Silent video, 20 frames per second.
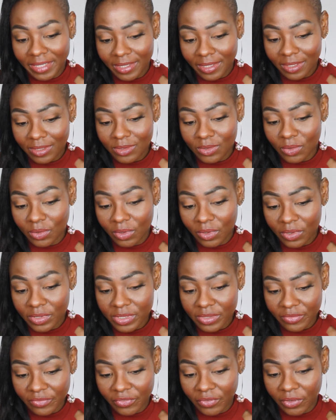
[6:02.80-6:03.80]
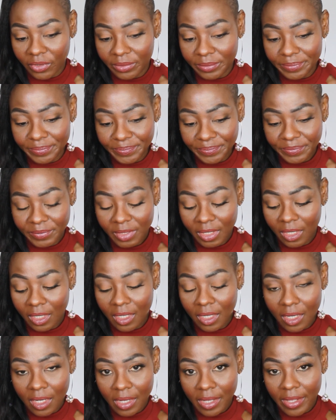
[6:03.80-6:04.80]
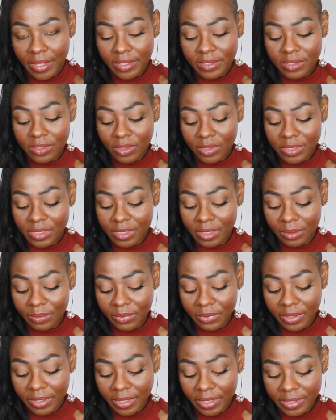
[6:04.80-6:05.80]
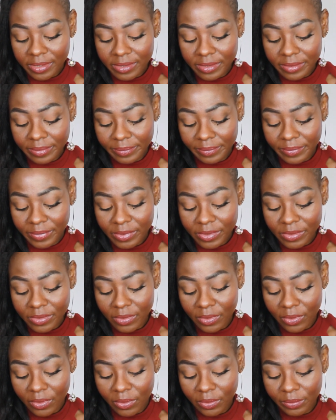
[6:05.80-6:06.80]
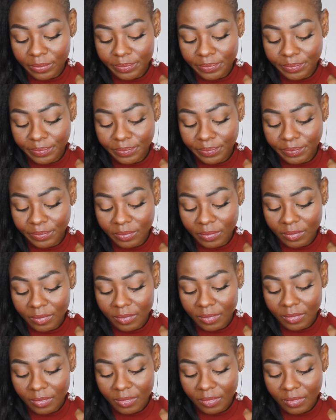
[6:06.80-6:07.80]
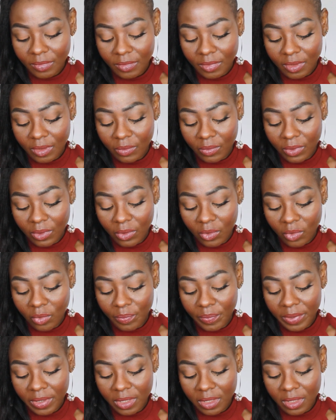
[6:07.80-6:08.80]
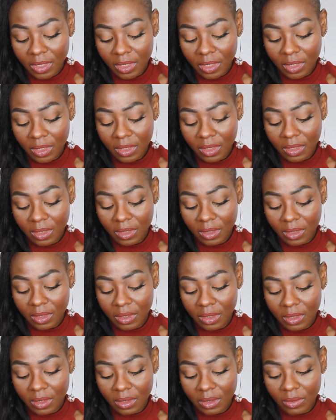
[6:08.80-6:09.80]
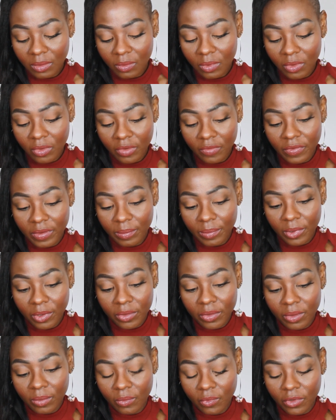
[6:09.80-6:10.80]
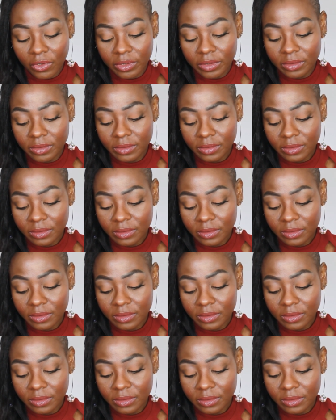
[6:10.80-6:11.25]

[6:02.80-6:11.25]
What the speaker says: neck so it doesn't fall? It's not stable yet, so we're gonna pick the one of the bottom one,